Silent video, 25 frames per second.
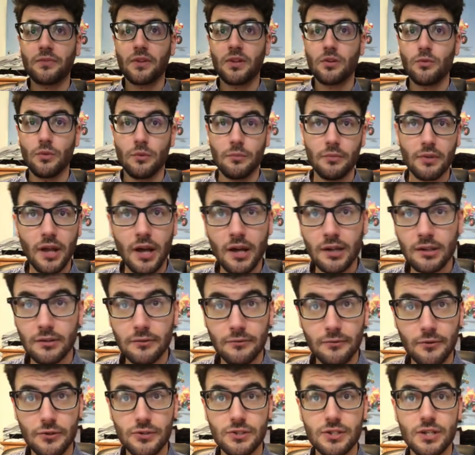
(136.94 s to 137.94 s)
We block the
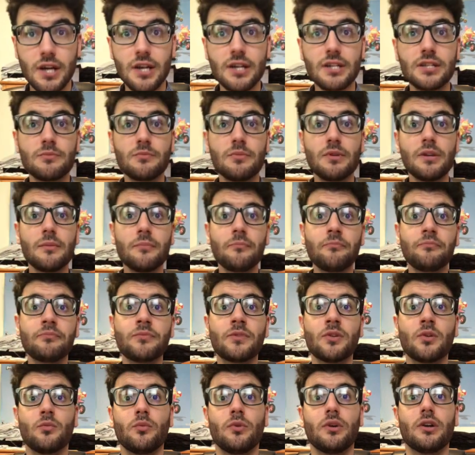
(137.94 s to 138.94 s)
first Ice Beam.
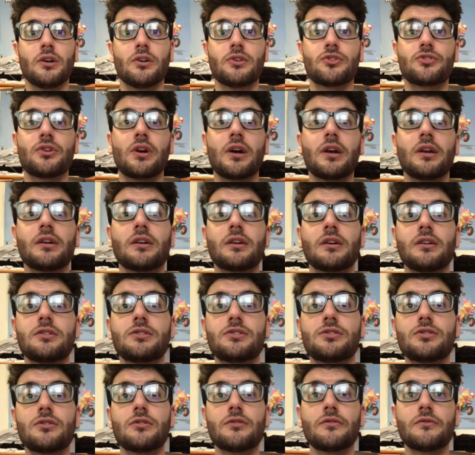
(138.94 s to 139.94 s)
We are trying to
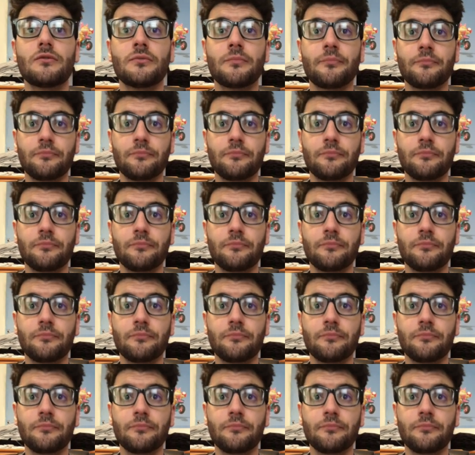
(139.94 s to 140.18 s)
conserve.